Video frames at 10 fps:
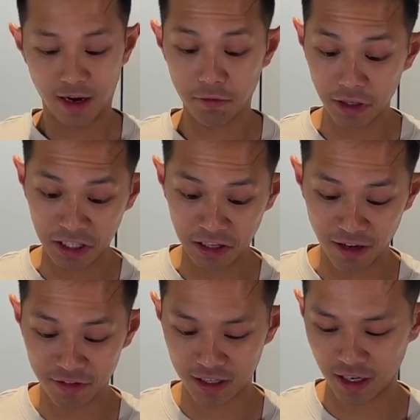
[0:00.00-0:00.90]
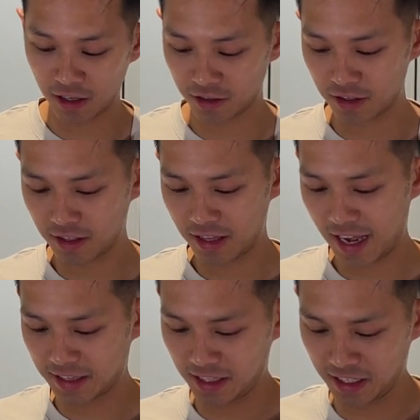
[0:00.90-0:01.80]
really love the color
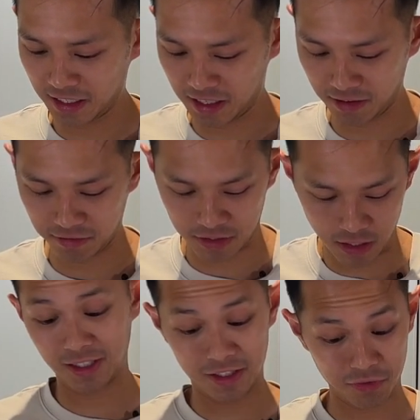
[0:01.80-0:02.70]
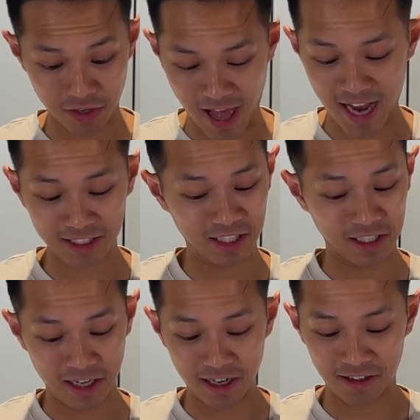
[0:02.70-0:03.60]
that it gives. It's relaxing,
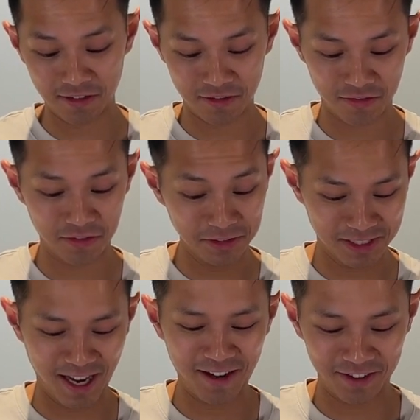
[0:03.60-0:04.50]
kind of. Feels kind of